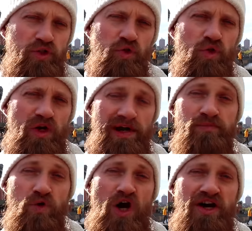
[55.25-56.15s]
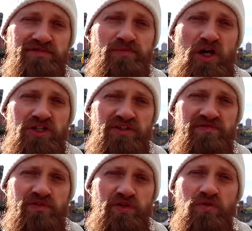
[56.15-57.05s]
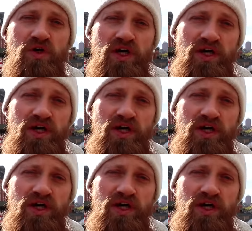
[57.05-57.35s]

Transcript: cooler and more awesome content for you.